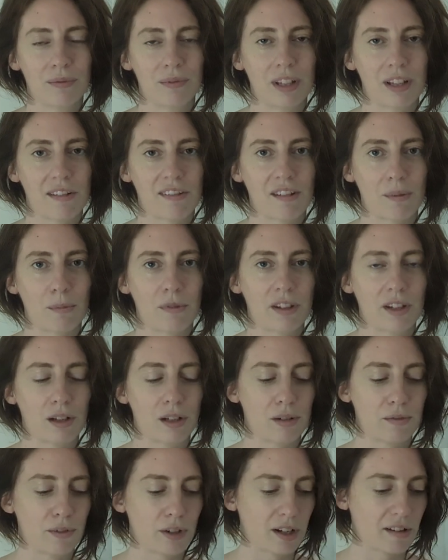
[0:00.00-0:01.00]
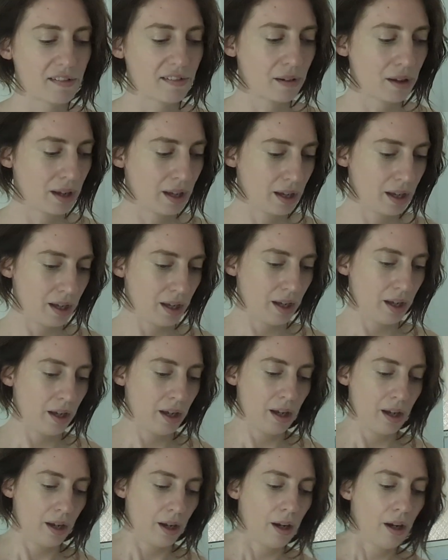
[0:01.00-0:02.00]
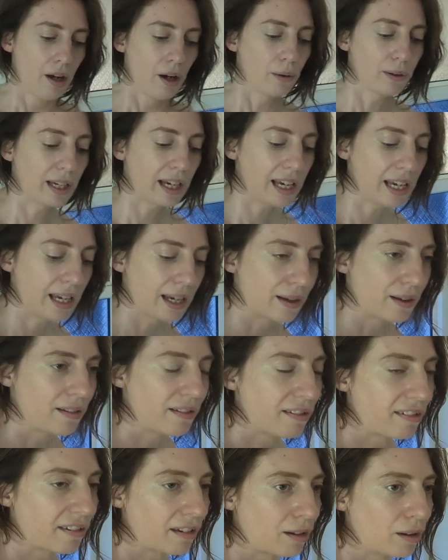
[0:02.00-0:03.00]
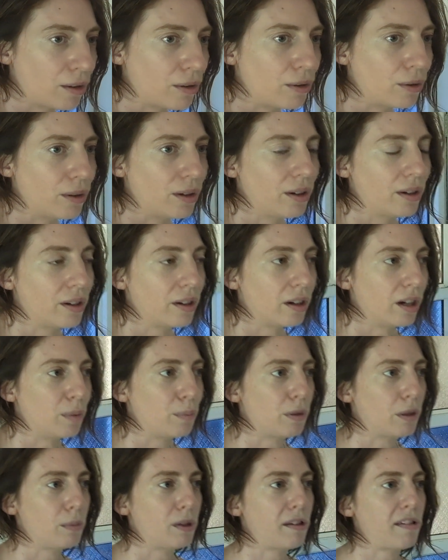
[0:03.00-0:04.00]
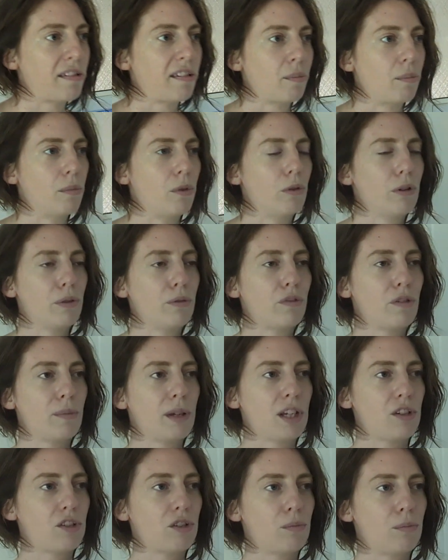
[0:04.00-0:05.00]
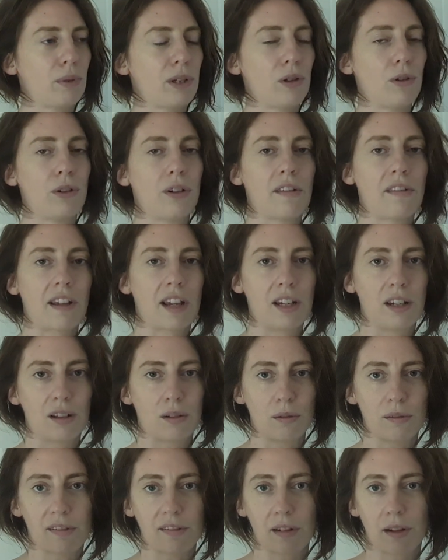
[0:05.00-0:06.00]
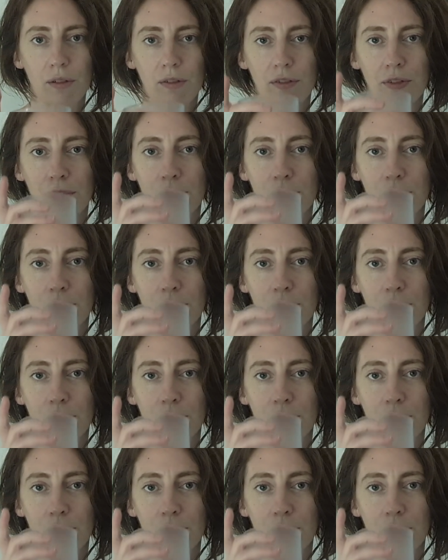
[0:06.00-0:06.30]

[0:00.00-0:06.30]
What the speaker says: that's something I'd advise. Okay, so I promised some more information beyond the technical stuff.